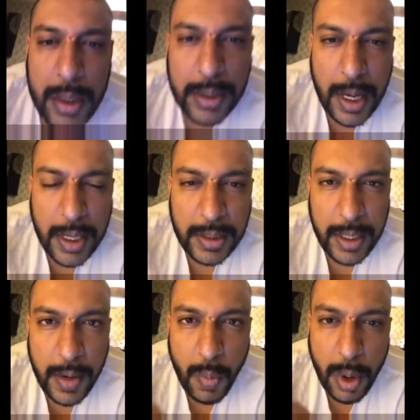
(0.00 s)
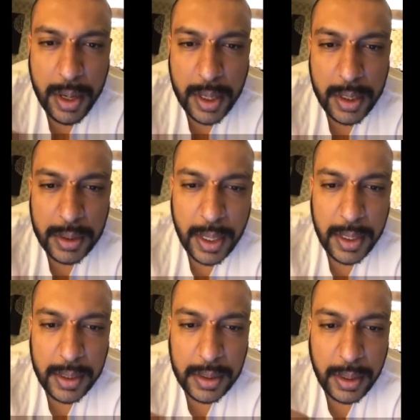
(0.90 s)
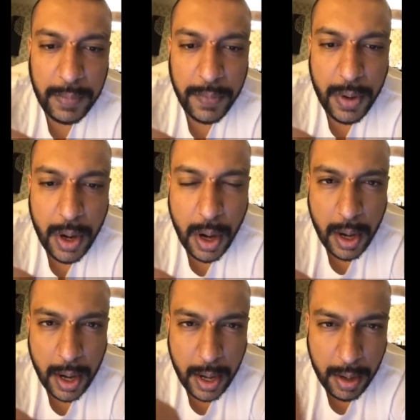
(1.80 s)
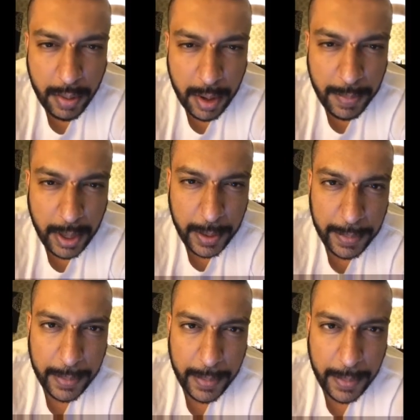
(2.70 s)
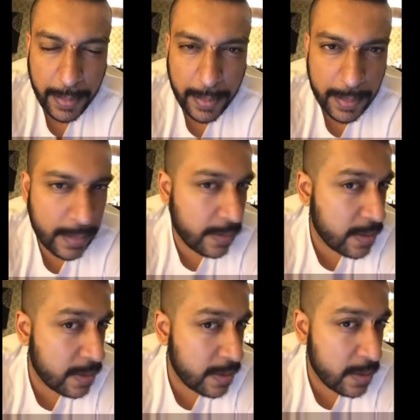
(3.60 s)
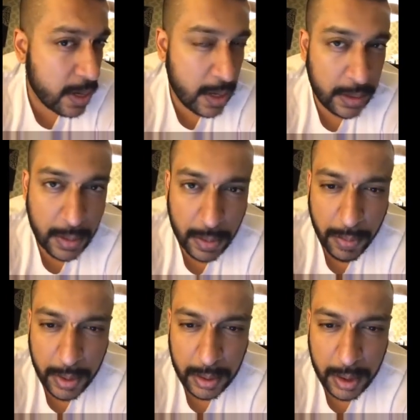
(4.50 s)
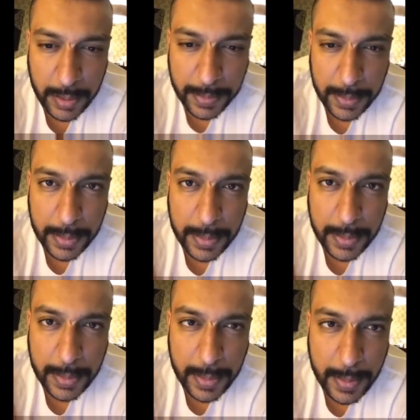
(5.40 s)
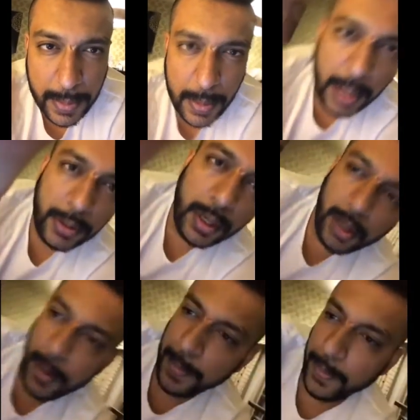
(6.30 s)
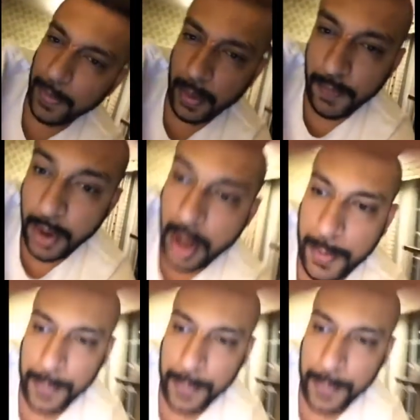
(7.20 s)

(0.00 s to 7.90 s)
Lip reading: because the last thing I want is that the cell phone not getting a replay. My hair's going crazy. That's all good for